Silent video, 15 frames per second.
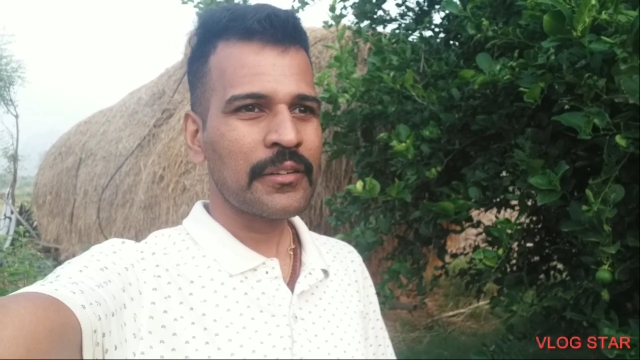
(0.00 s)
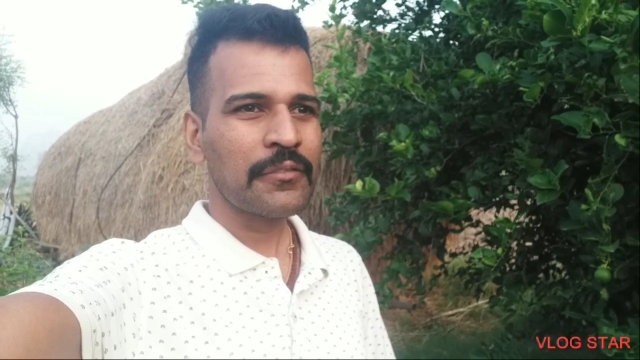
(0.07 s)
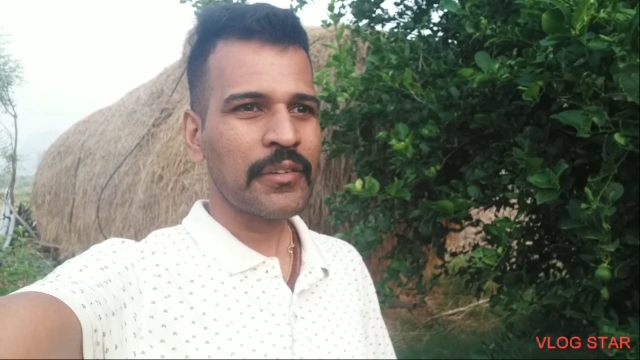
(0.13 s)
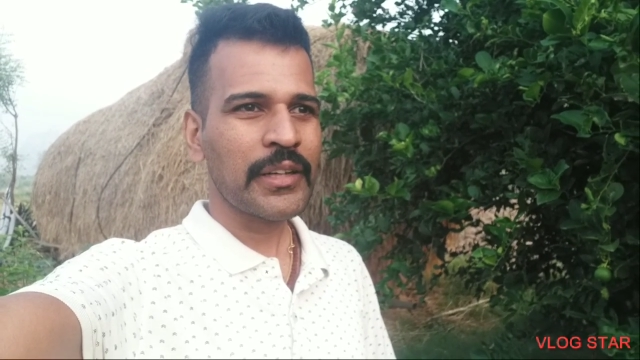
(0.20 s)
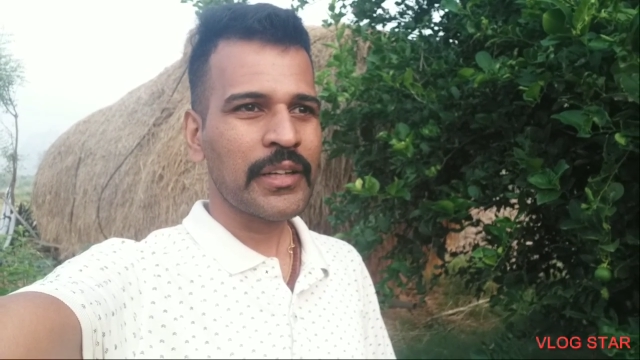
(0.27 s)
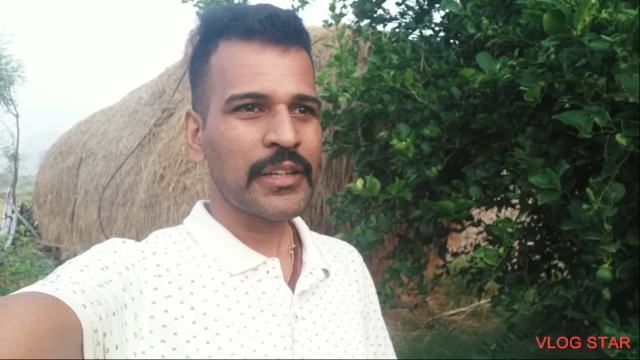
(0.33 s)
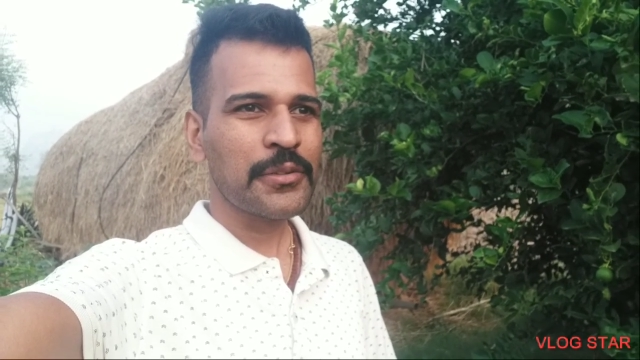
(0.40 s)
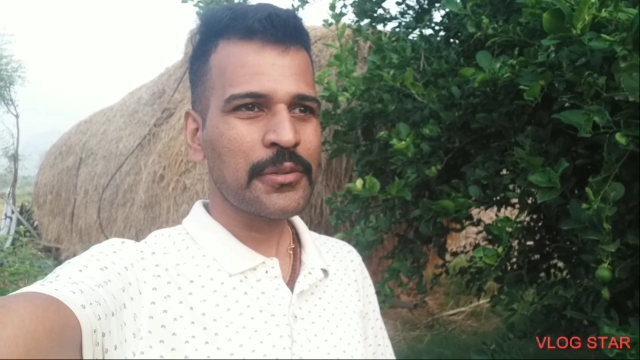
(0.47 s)
and we
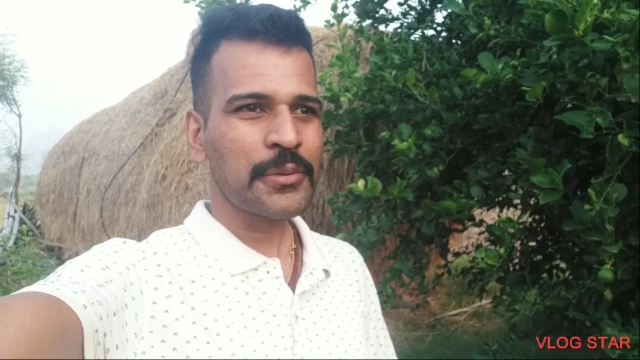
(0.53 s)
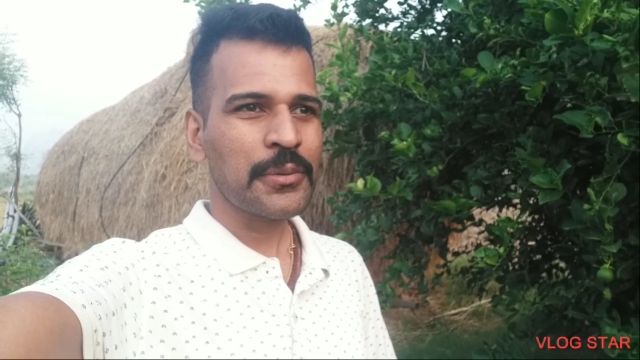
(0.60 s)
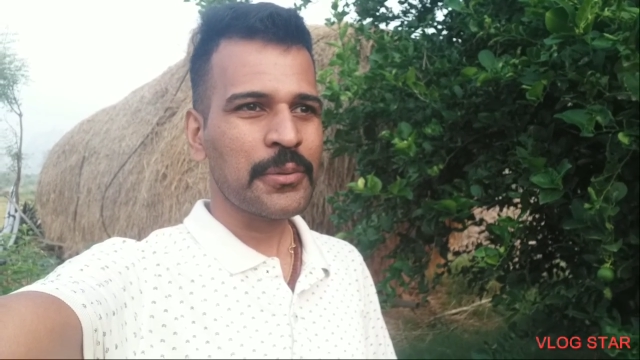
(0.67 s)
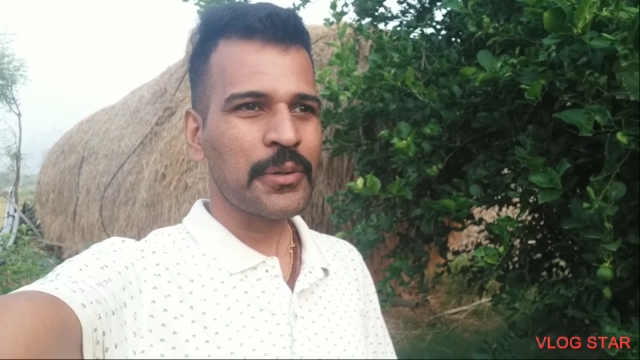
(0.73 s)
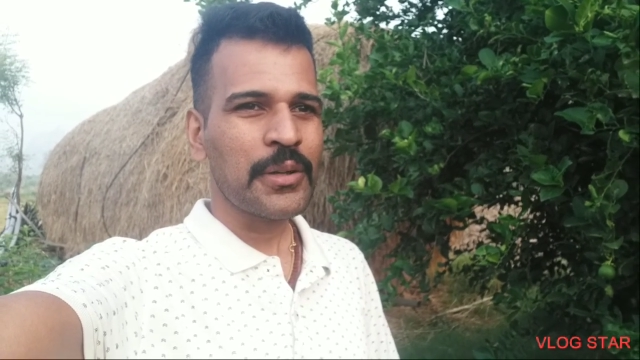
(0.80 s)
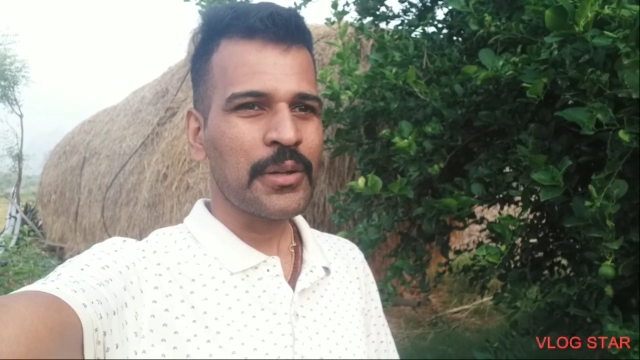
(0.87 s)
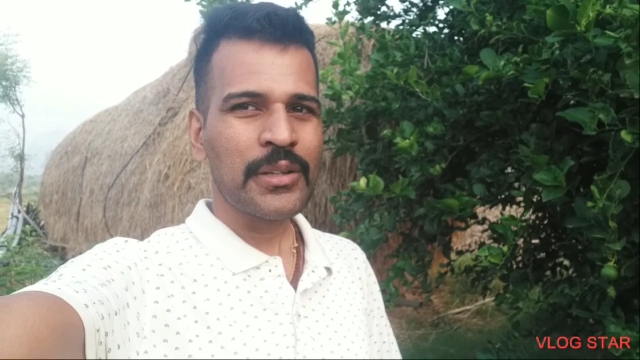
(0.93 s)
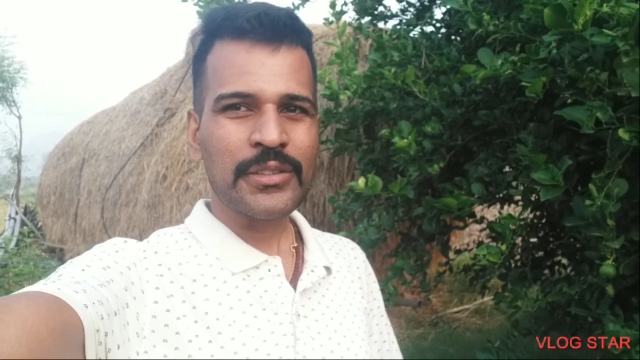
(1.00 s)
need to
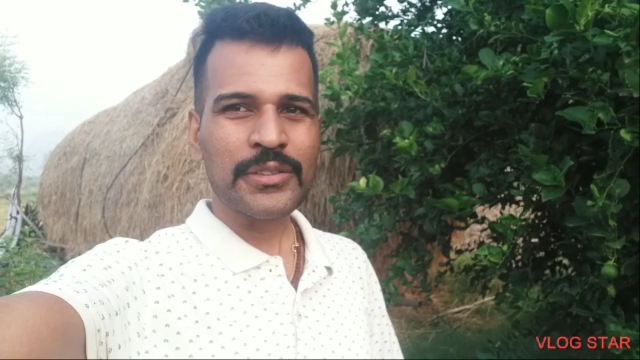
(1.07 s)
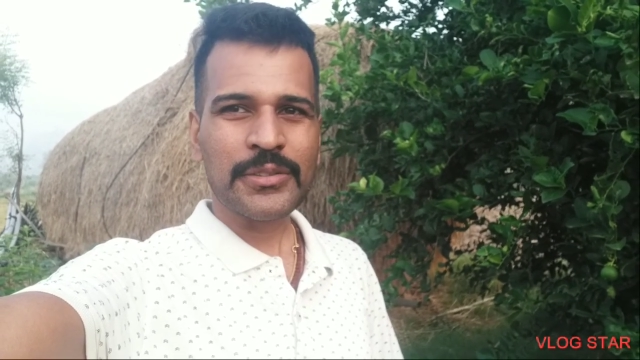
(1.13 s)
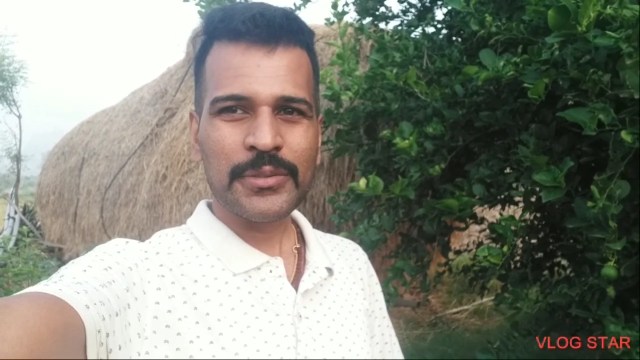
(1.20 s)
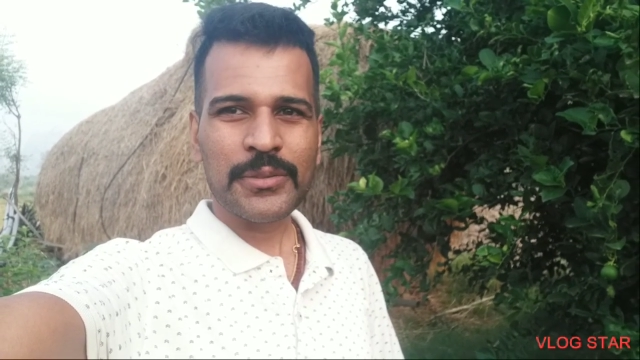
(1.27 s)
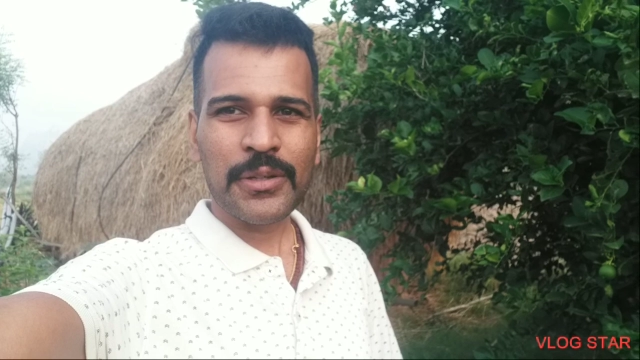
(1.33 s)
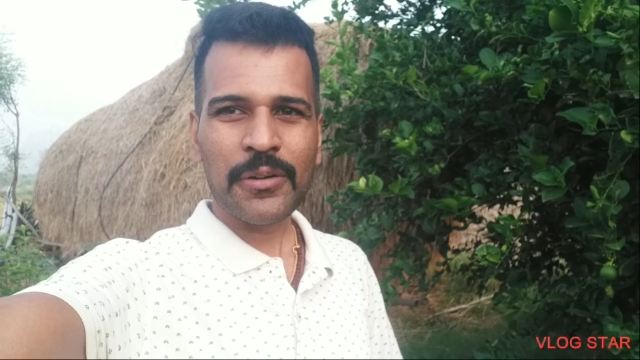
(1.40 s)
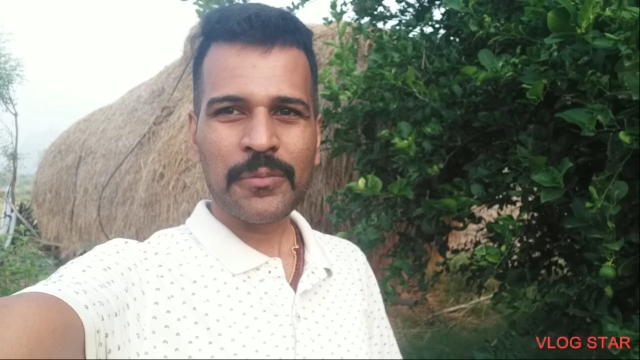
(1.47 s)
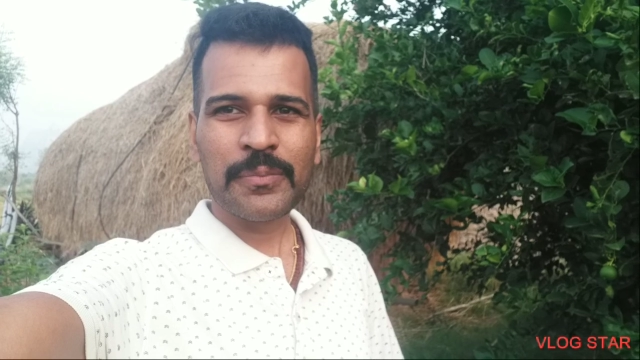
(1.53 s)

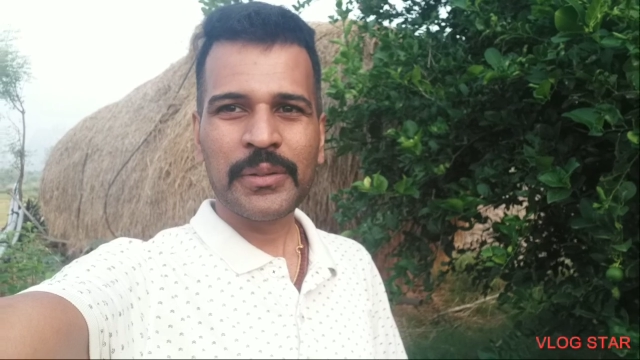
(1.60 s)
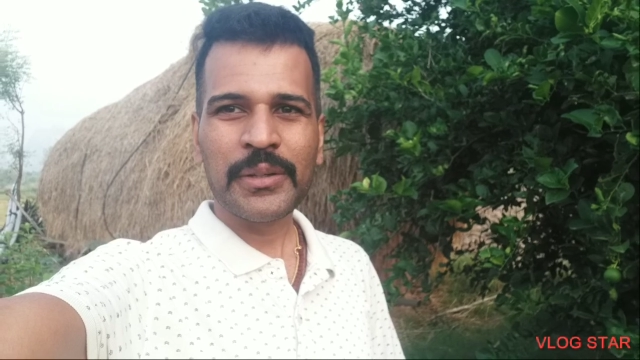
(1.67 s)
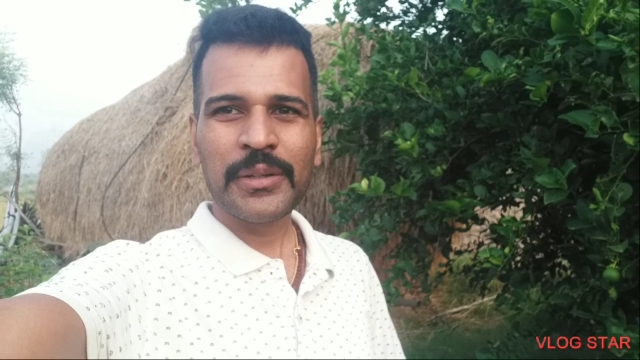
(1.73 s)
stop